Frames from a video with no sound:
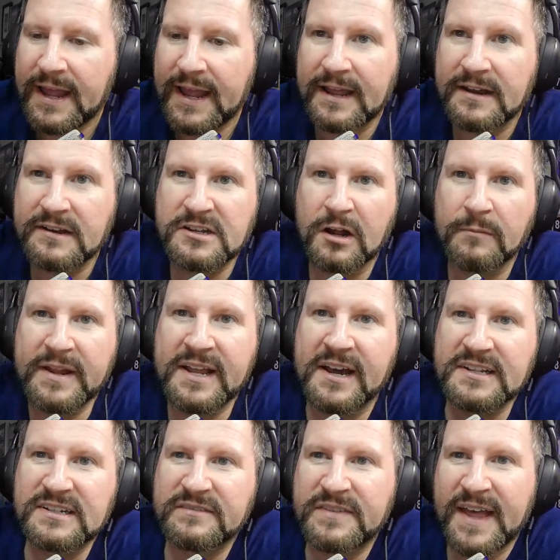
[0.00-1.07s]
And so
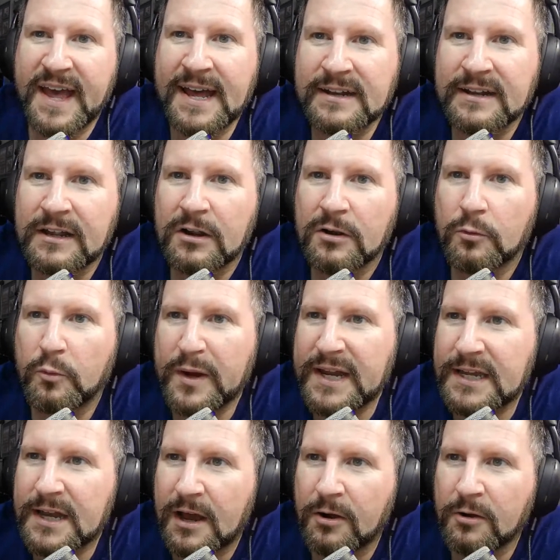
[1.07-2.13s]
because of that, we
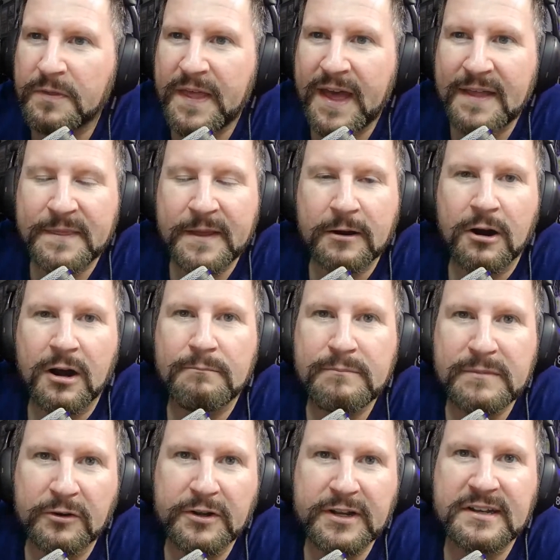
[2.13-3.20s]
know that there are
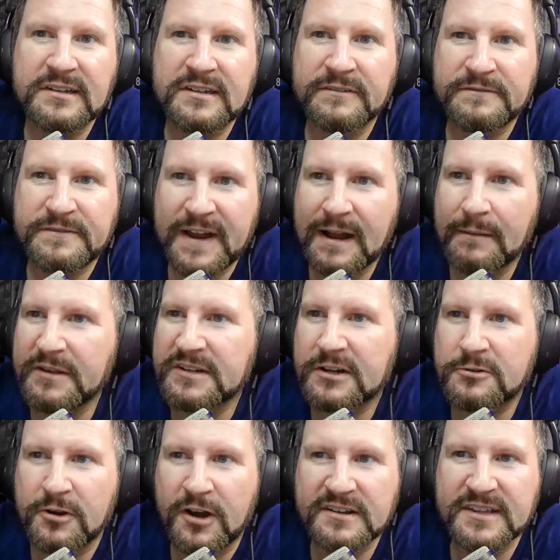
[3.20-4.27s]
millions of families
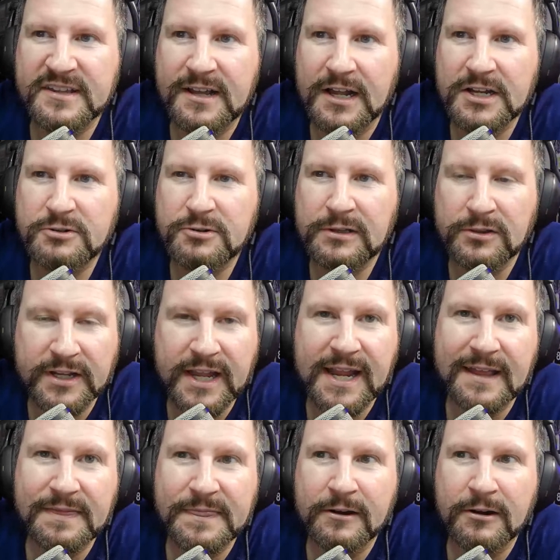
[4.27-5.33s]
across the country
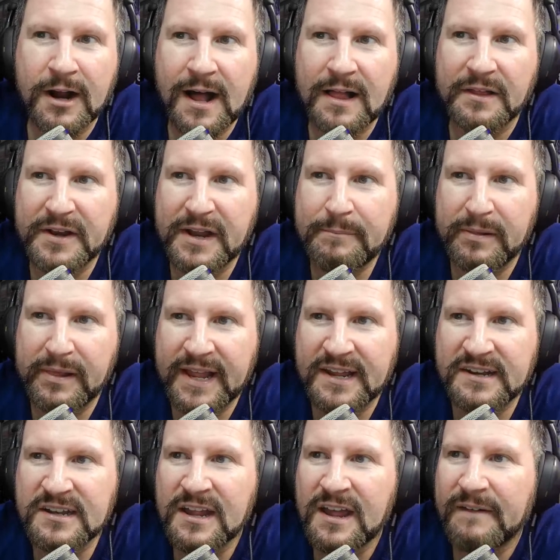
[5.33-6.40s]
looking at their holiday
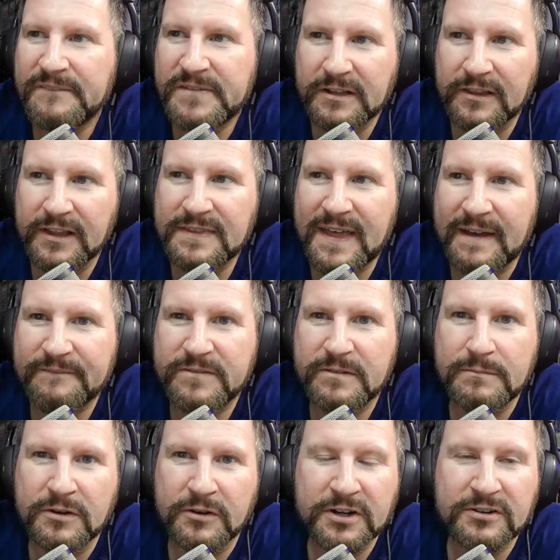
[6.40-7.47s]
plans, feeling that
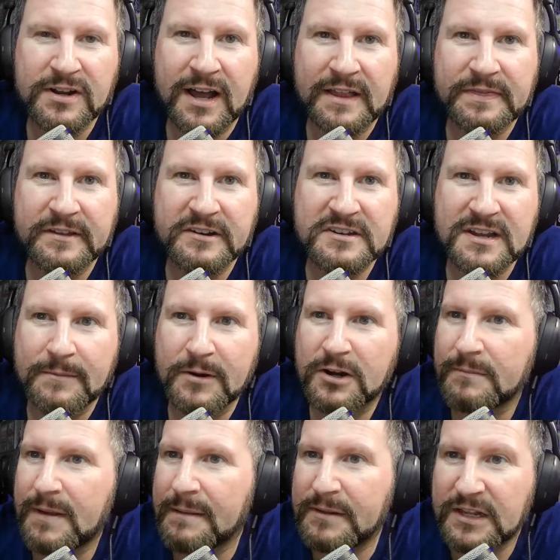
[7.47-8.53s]
familiar knot in their stomach,
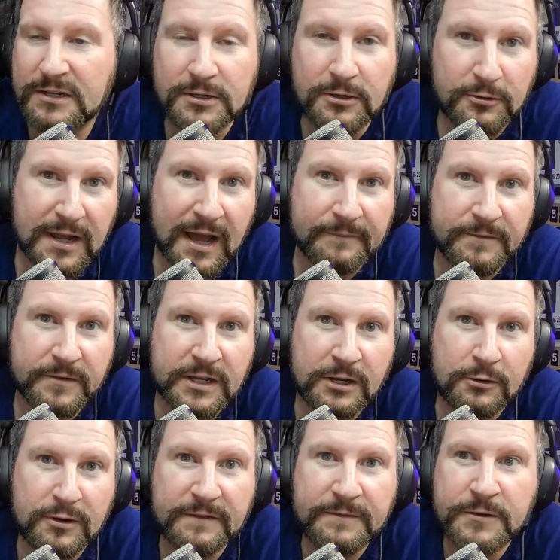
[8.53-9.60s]
or maybe a new knot for
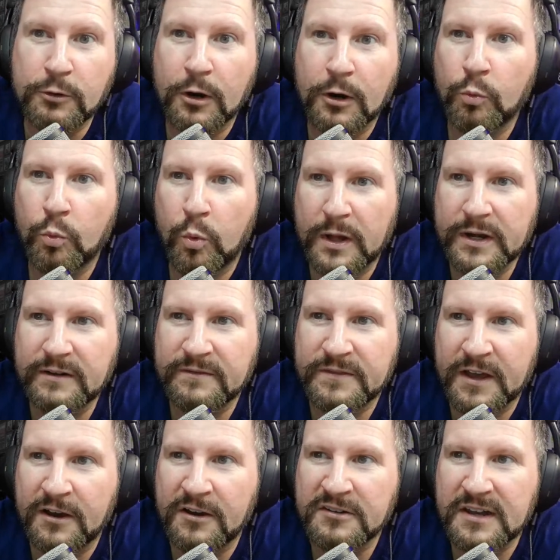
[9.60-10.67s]
you. And if you are one of
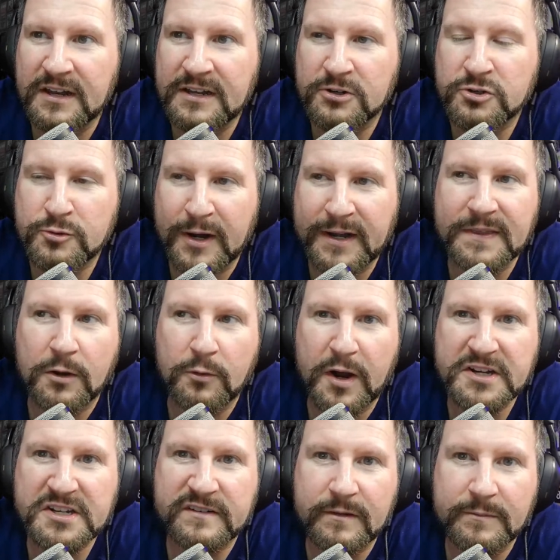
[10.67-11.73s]
those and you're dreading the
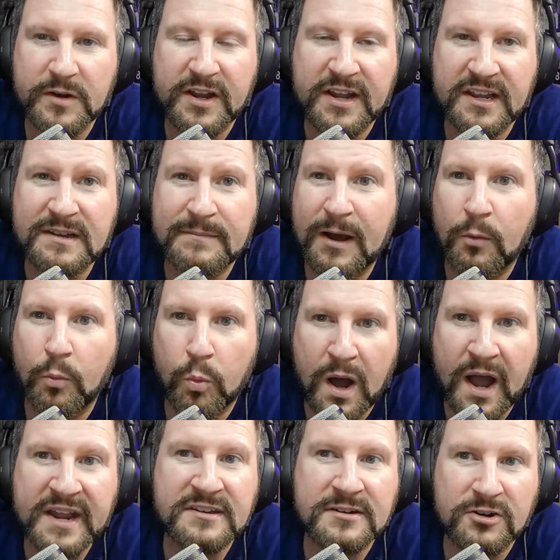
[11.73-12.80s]
questions from your kids about
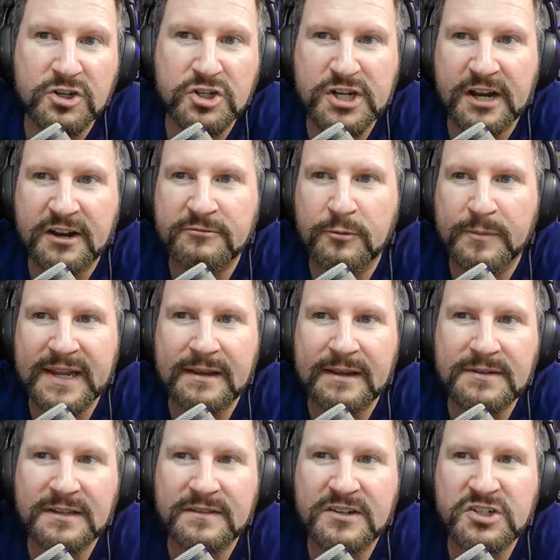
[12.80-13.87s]
why certain chairs will be
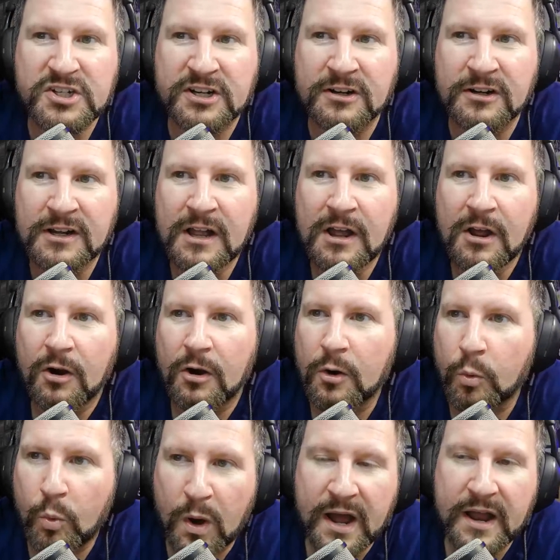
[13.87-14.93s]
empty this year, or
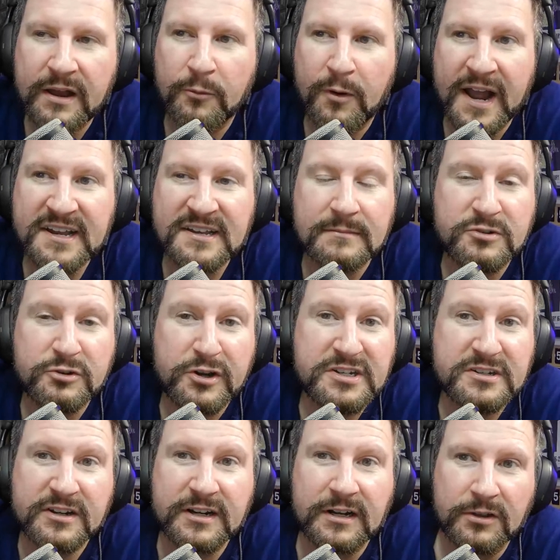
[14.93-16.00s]
why some
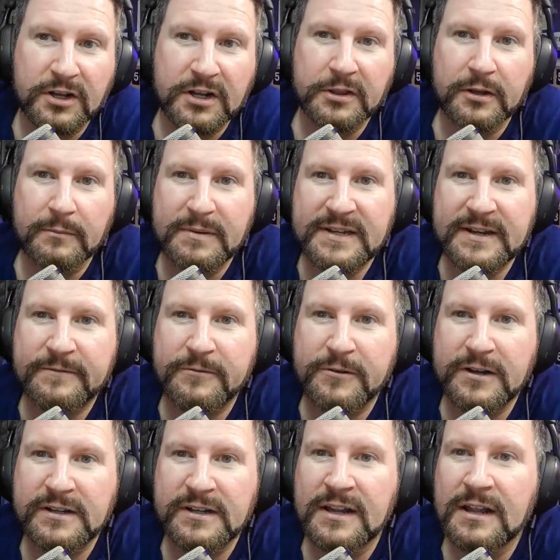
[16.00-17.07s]
traditions are going to look a little bit
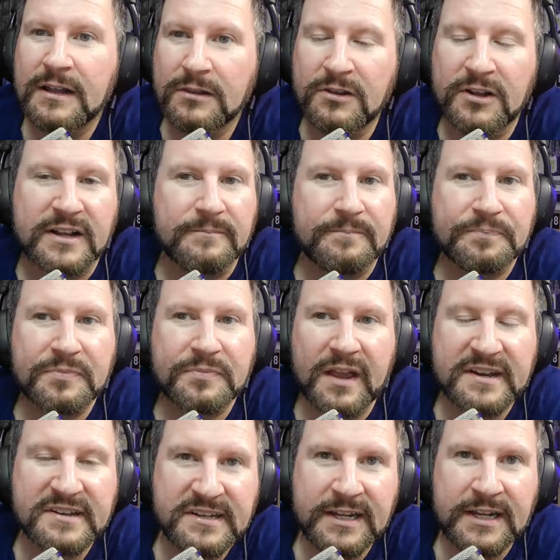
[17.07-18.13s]
different, look,
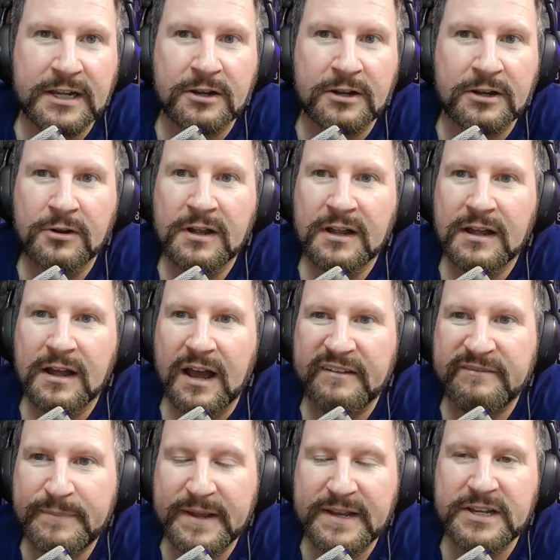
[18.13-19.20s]
I see you.
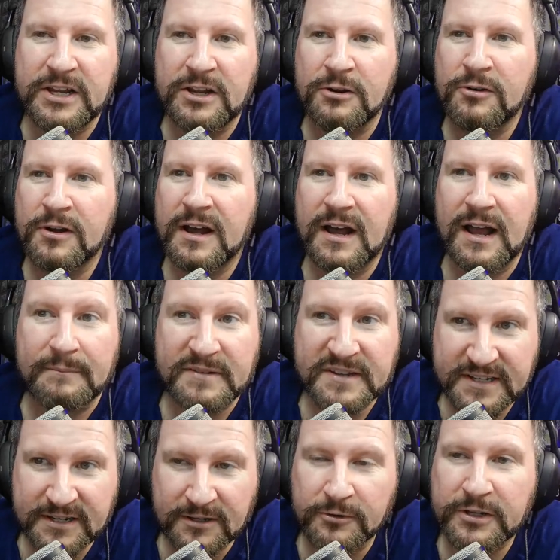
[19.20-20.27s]
I've been you. I'm
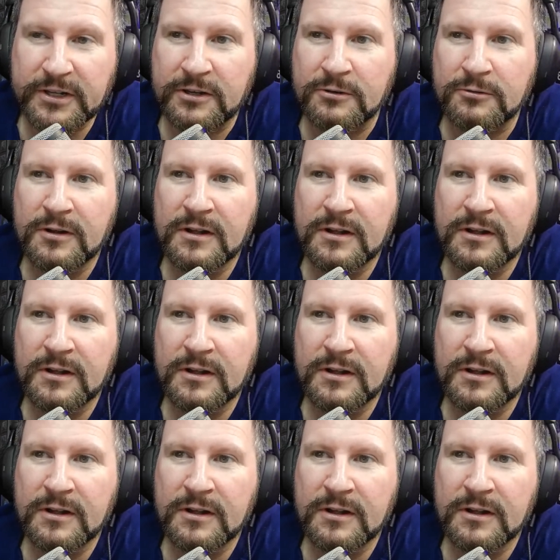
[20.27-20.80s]
still you.